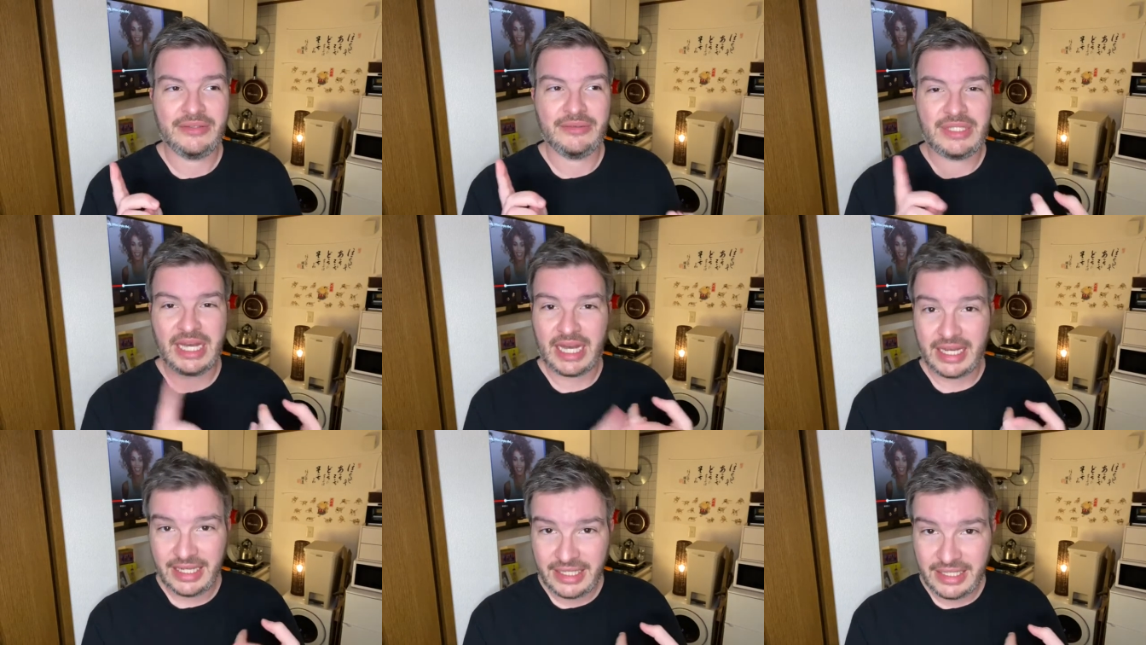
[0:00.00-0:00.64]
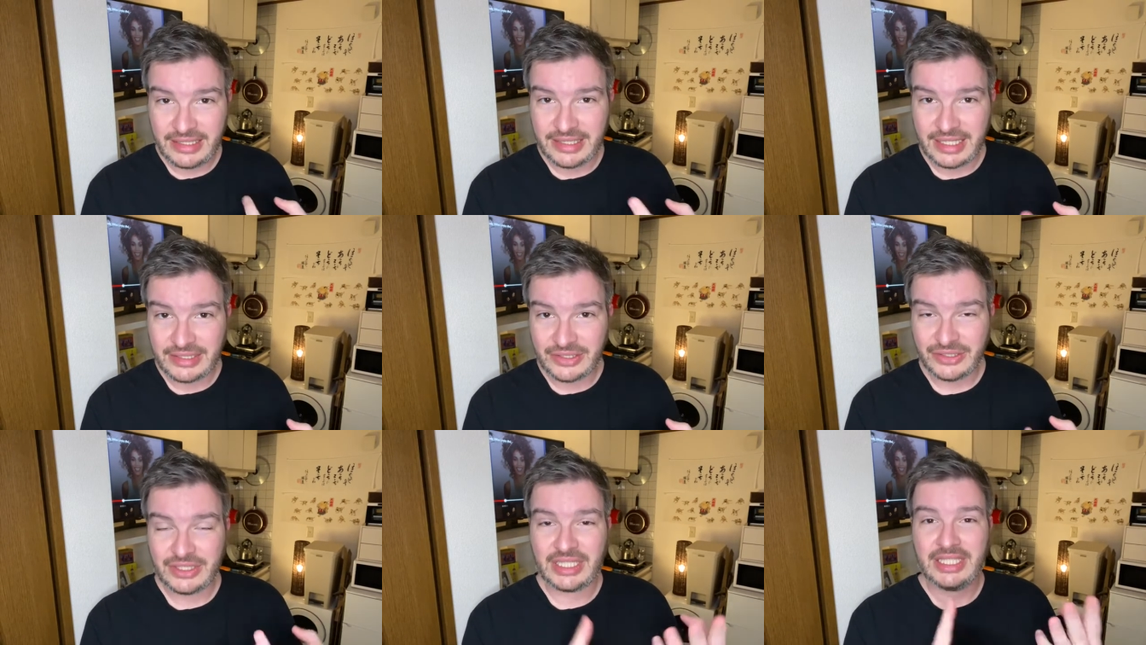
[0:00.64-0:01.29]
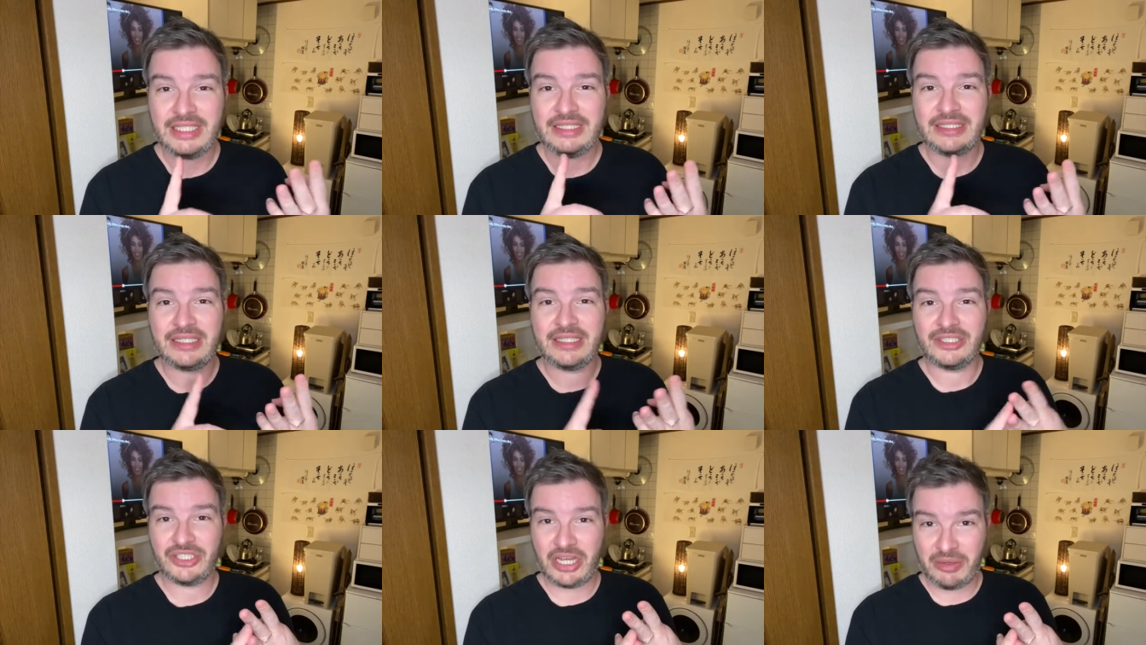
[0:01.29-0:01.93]
Diet, exercise,
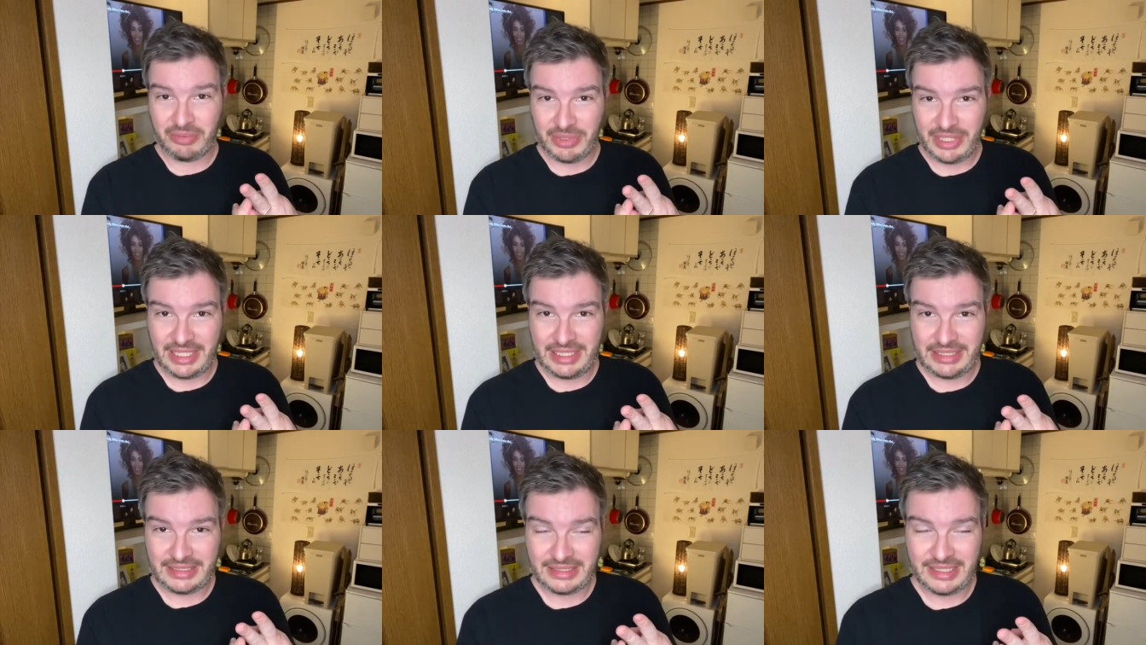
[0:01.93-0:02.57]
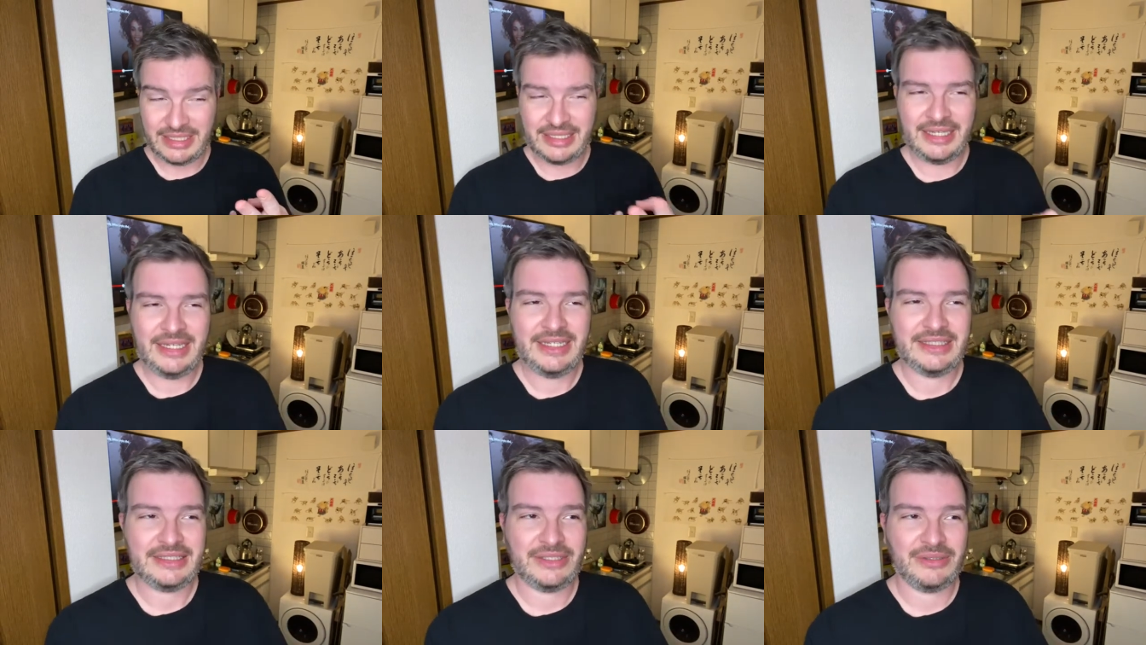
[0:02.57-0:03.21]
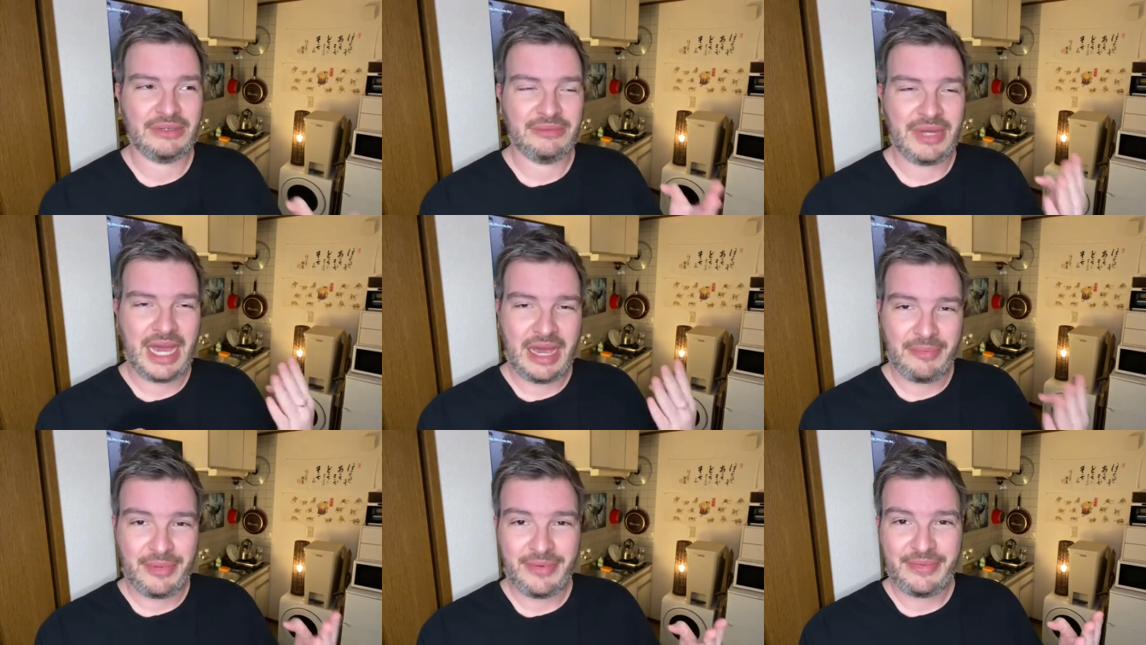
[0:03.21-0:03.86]
Japanese, so I'm
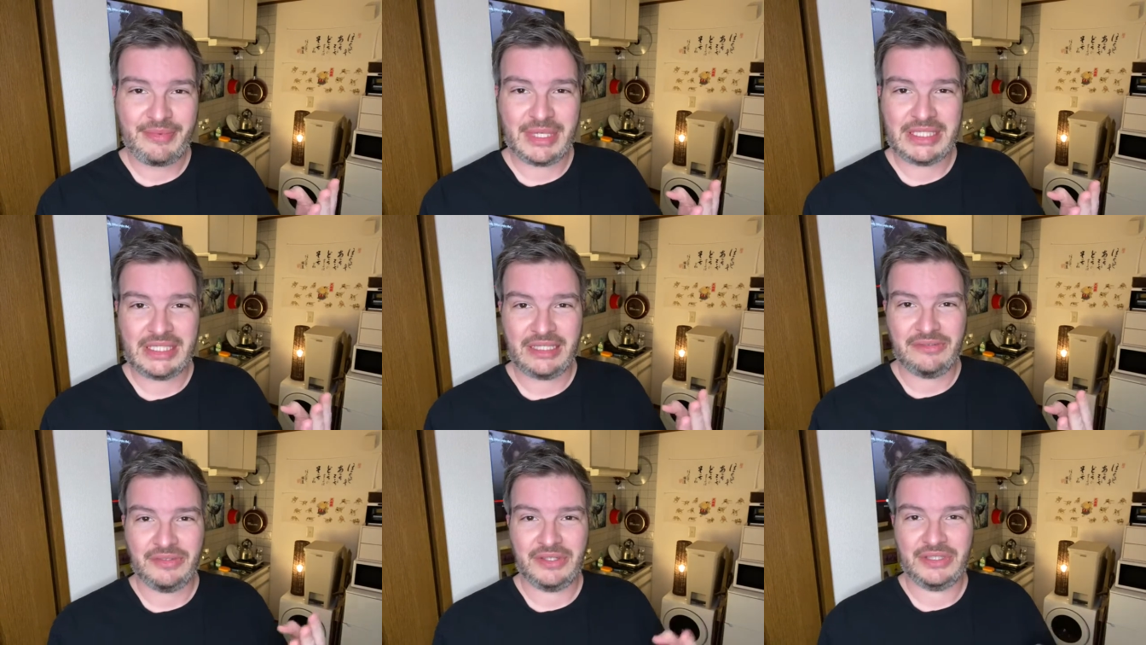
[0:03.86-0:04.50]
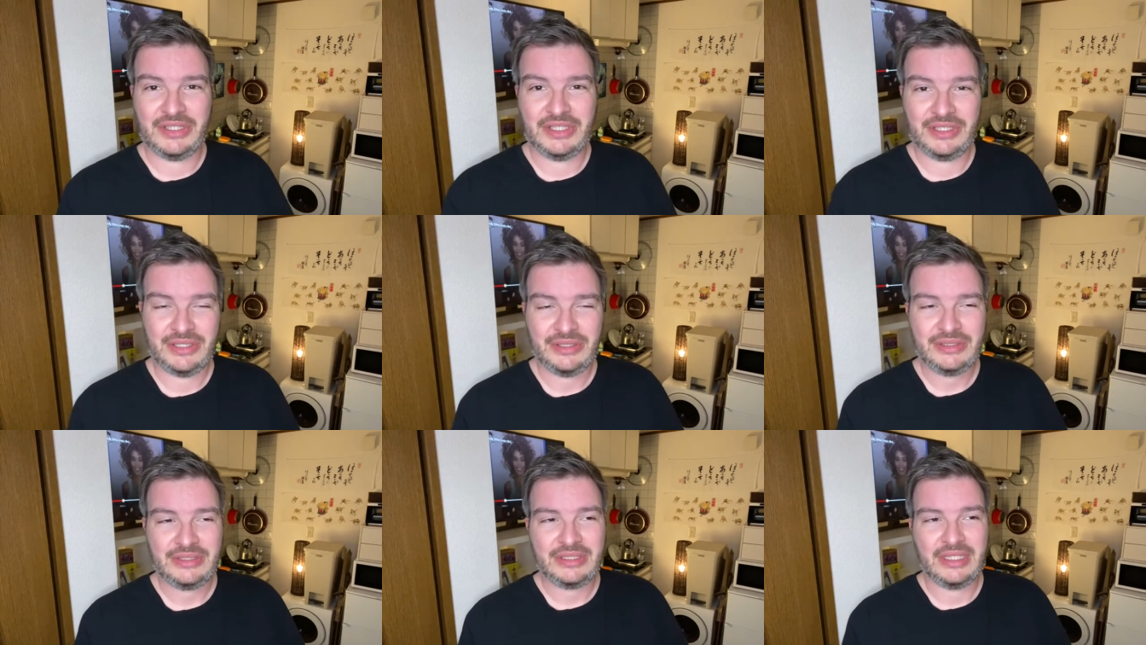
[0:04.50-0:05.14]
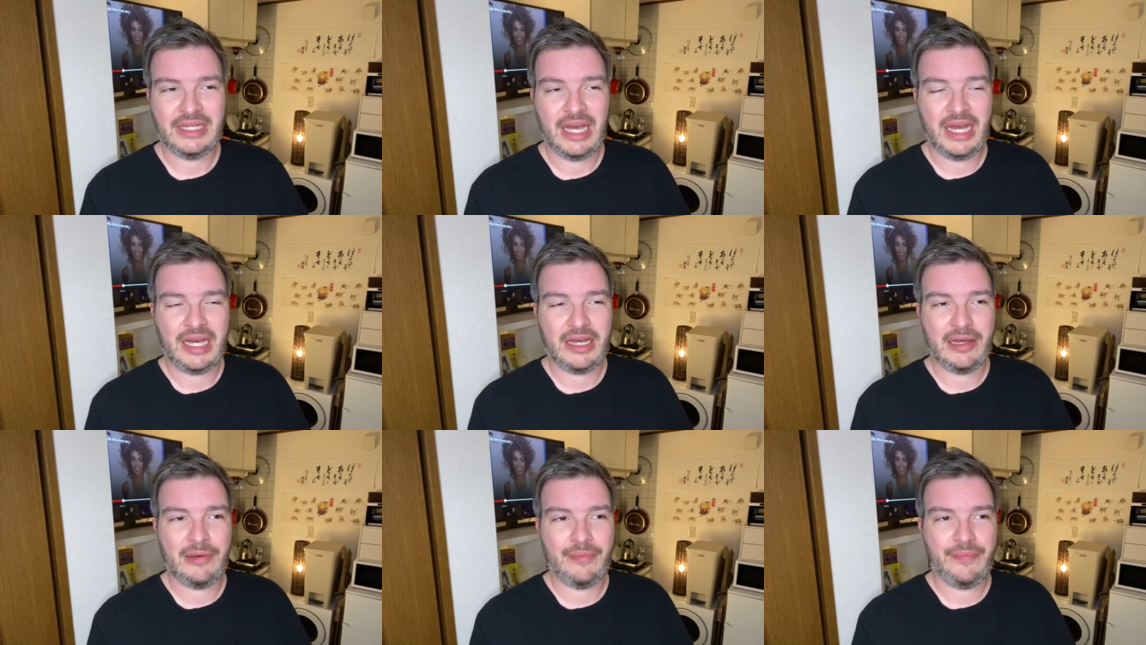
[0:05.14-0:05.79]
happy with myself on those.
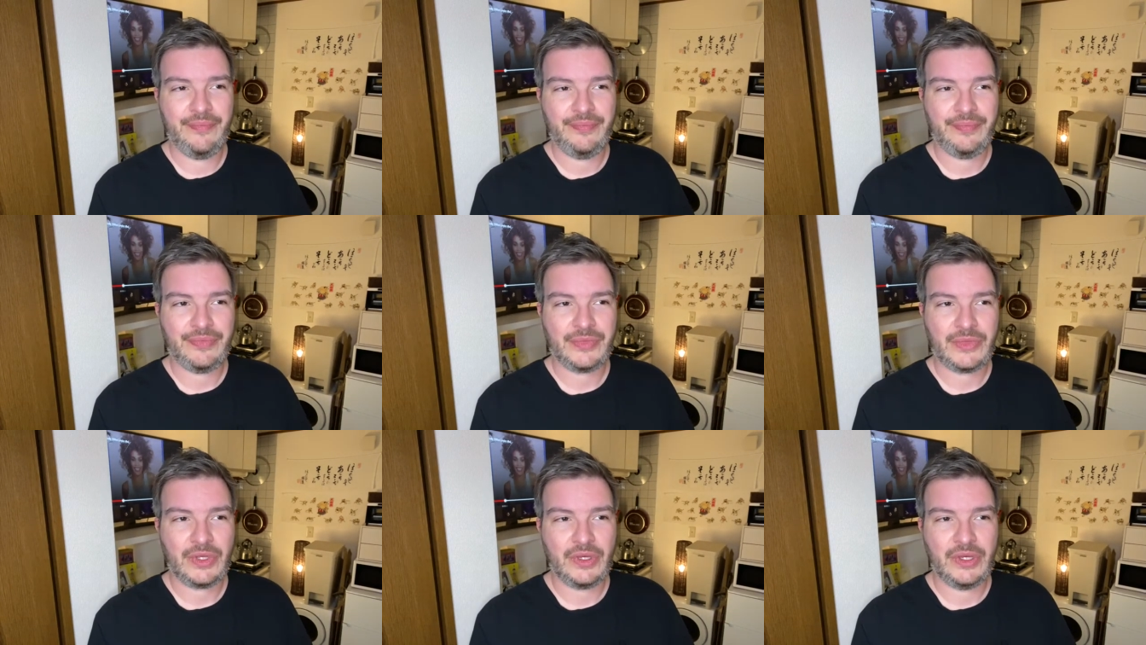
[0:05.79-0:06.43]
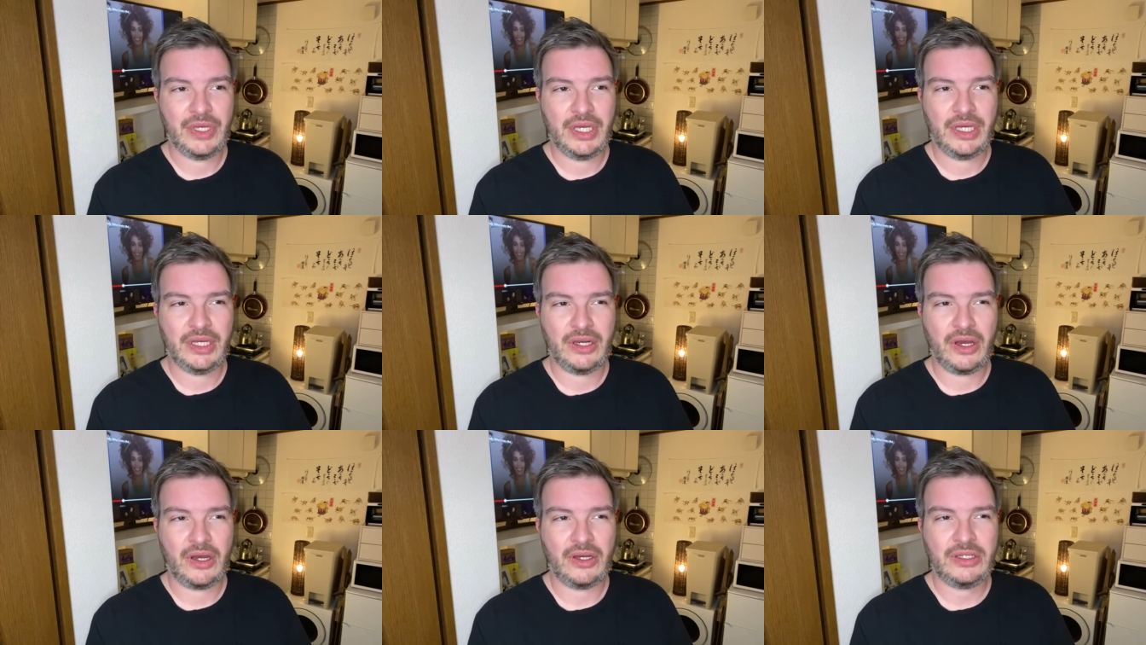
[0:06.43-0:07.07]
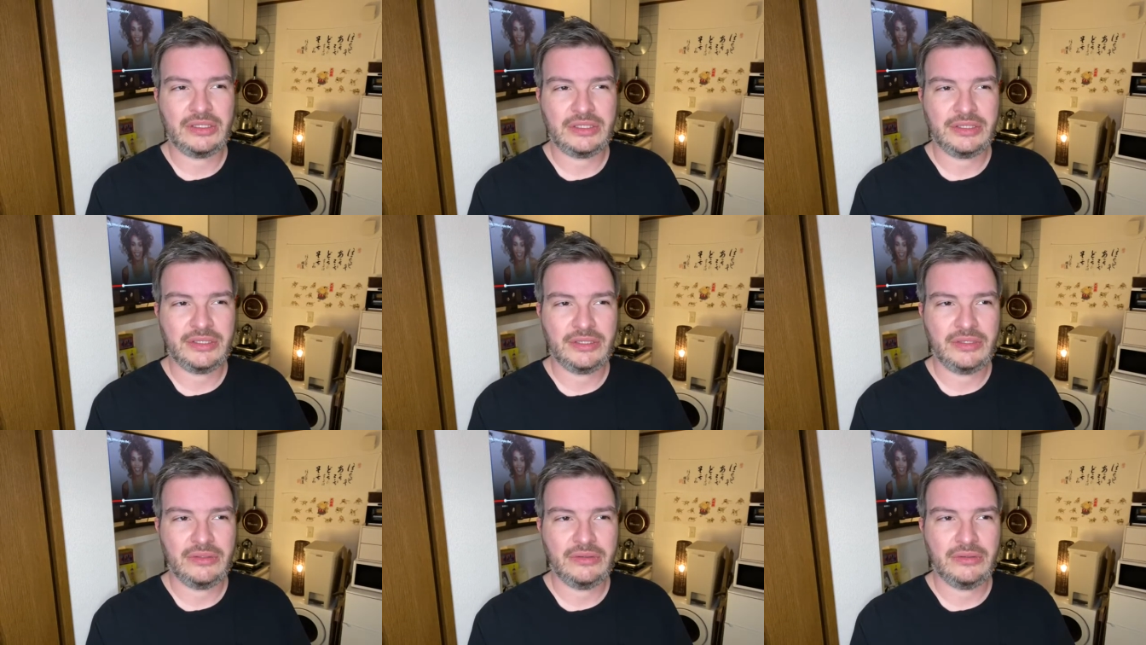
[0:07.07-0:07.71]
Um, and
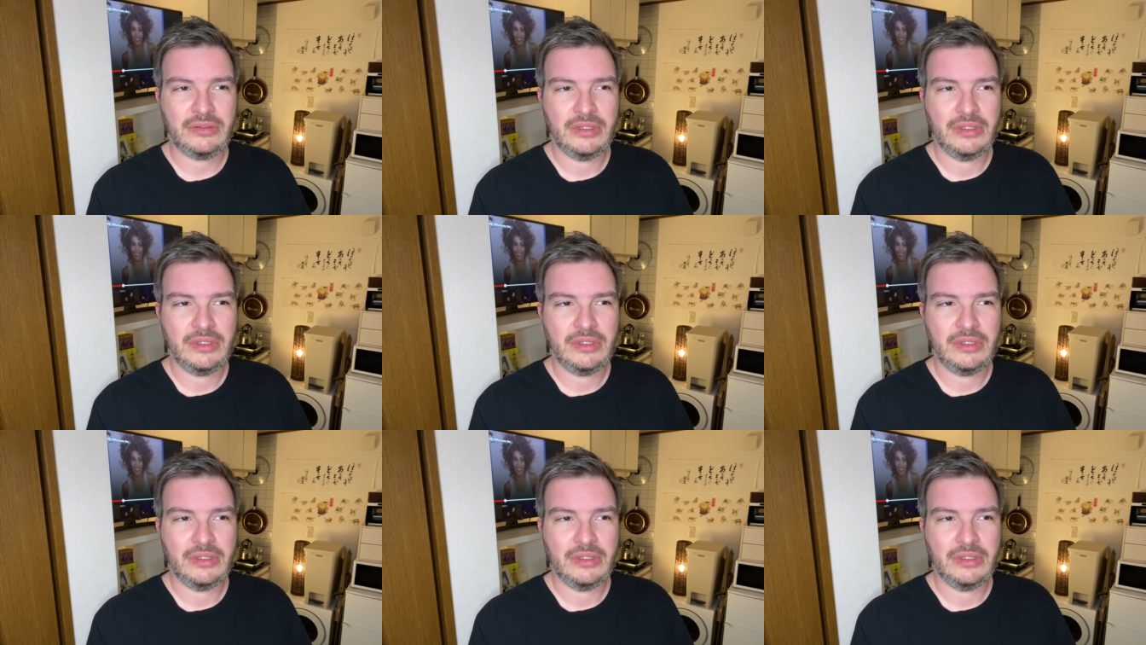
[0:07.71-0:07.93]
also,